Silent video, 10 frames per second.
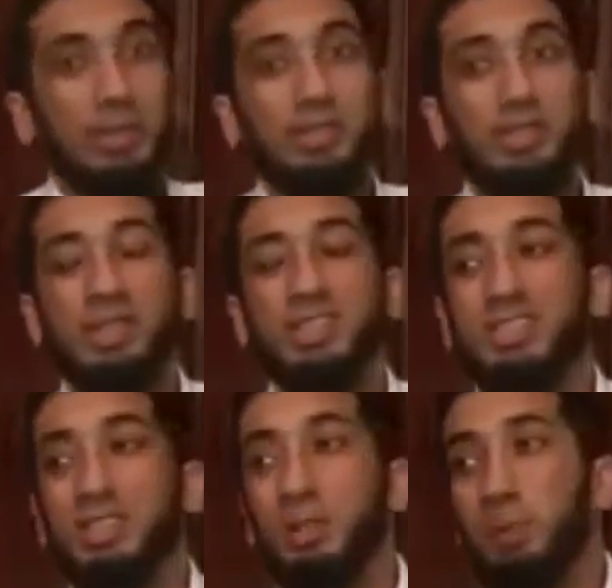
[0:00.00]
is to
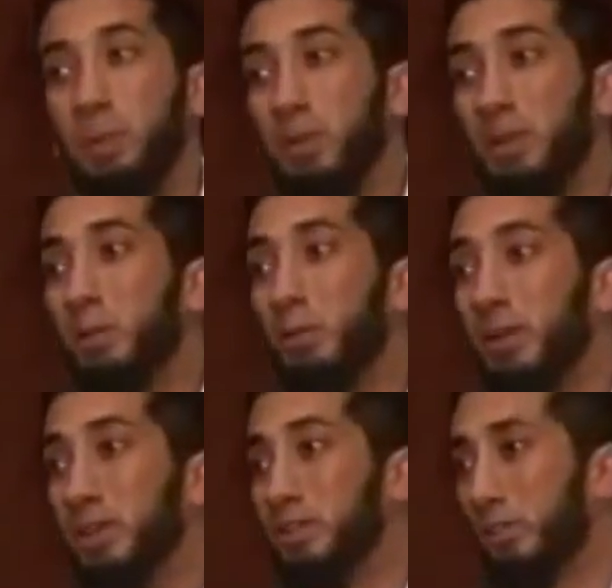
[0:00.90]
instill people in
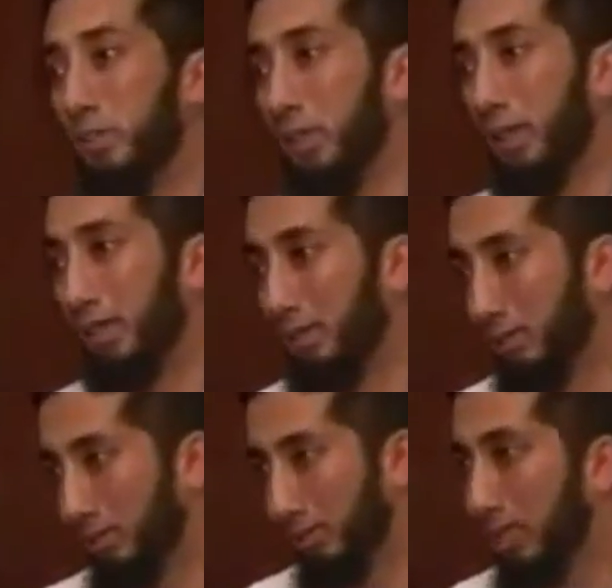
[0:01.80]
awareness of Allah.
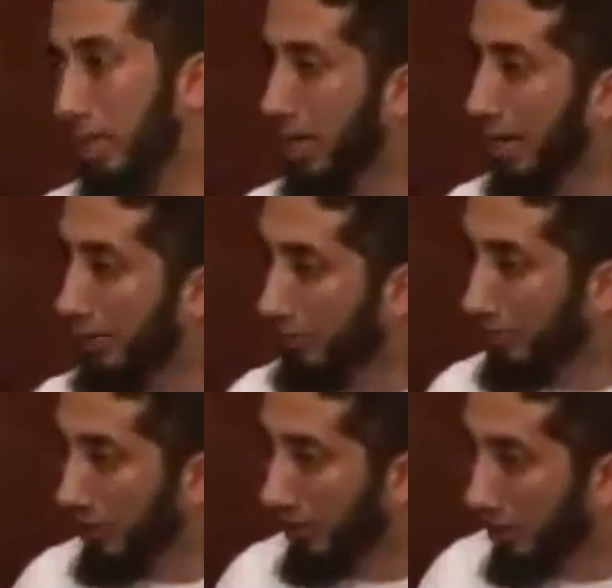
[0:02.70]

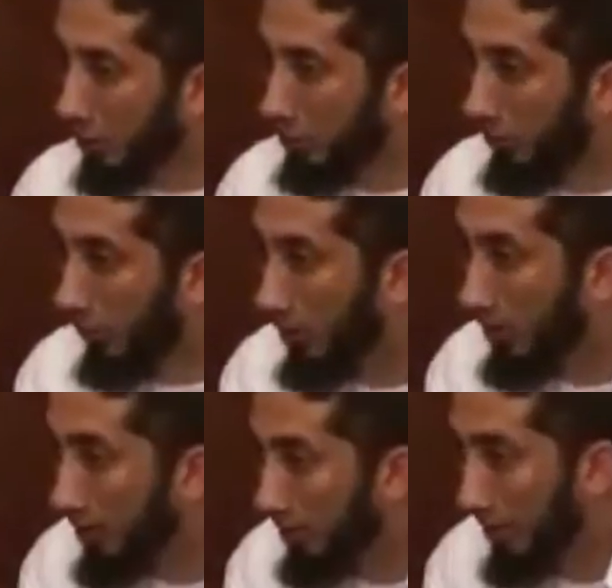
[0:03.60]
Everything else will fall into